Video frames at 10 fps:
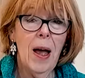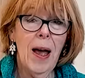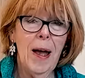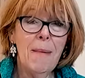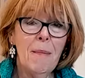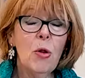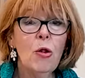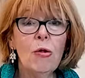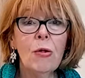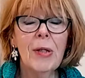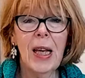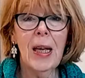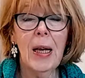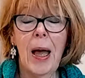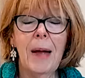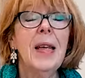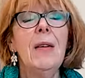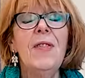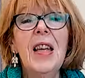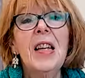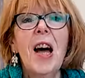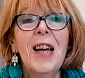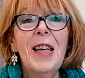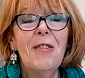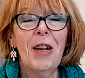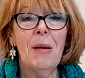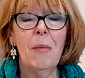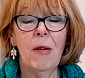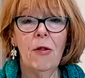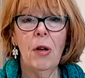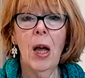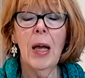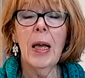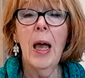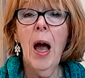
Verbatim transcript: um, your day, uh, evening, night cream, if you like.